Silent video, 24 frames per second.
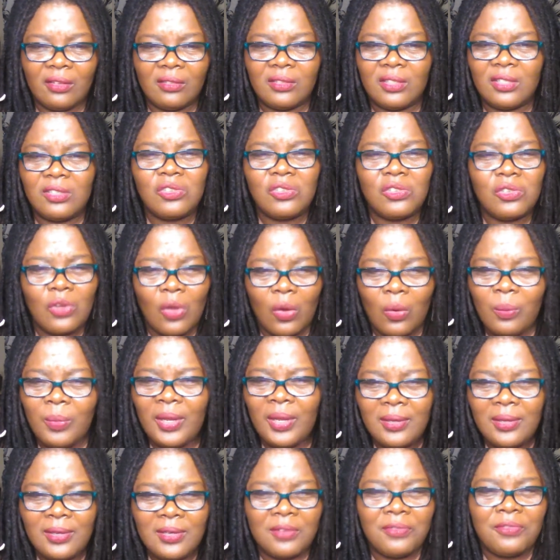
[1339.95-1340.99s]
There's so
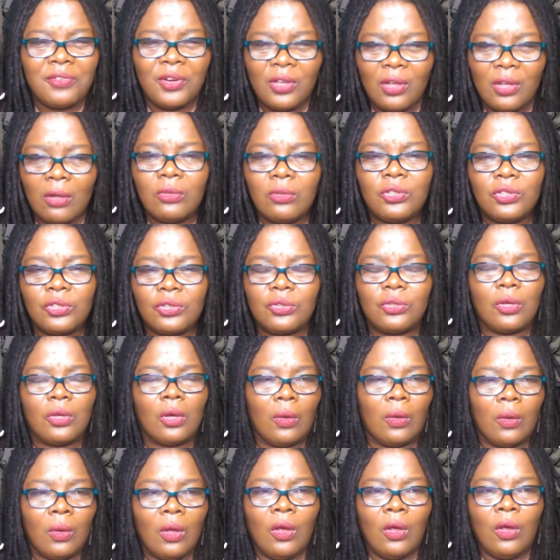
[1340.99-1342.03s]
many different cultures.
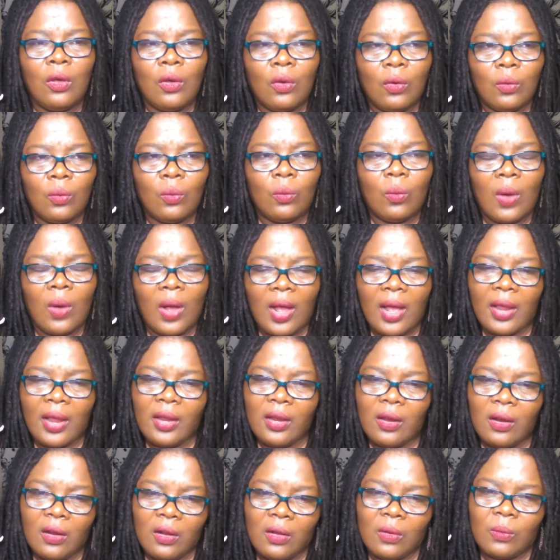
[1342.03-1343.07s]
So
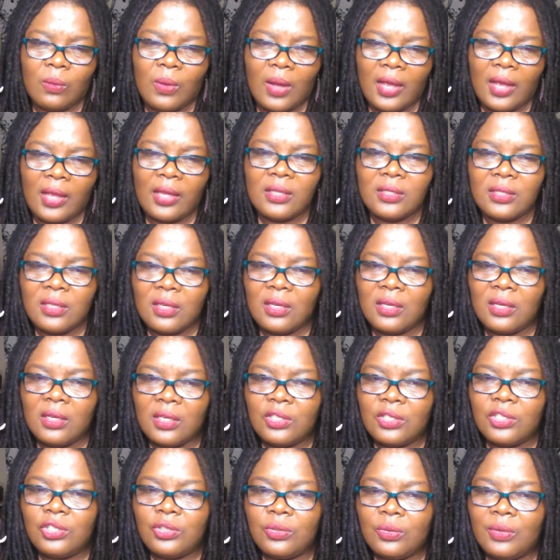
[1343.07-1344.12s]
why is it an
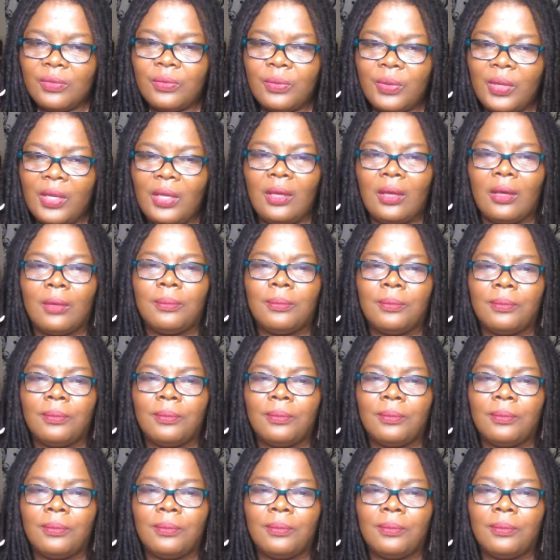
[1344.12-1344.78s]
issue if we come?